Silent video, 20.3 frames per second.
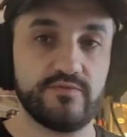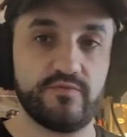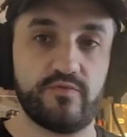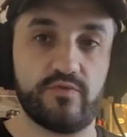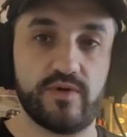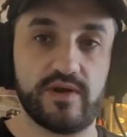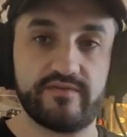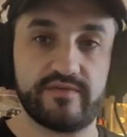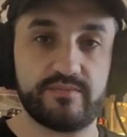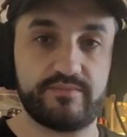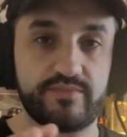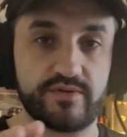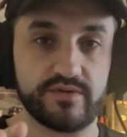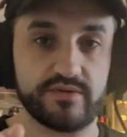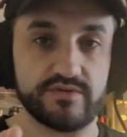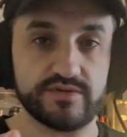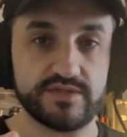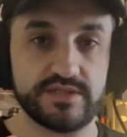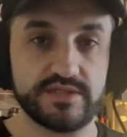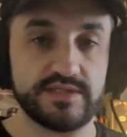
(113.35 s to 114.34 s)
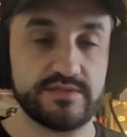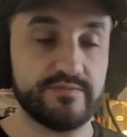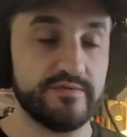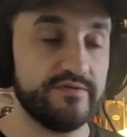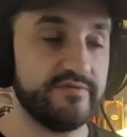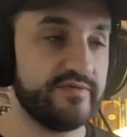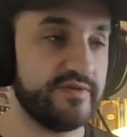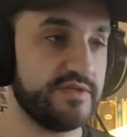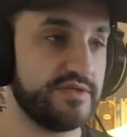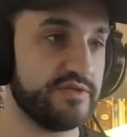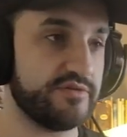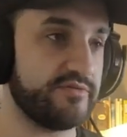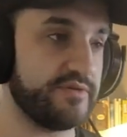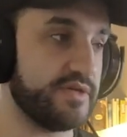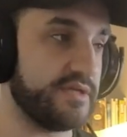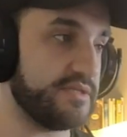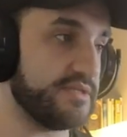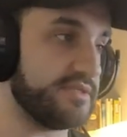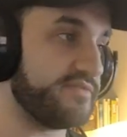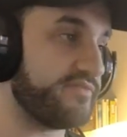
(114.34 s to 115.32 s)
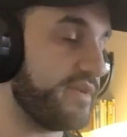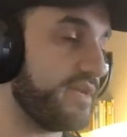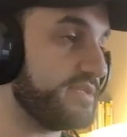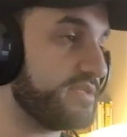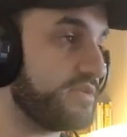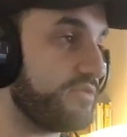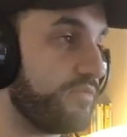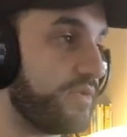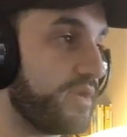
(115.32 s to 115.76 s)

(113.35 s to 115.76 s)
whoever produced this movie, Joey and his friends or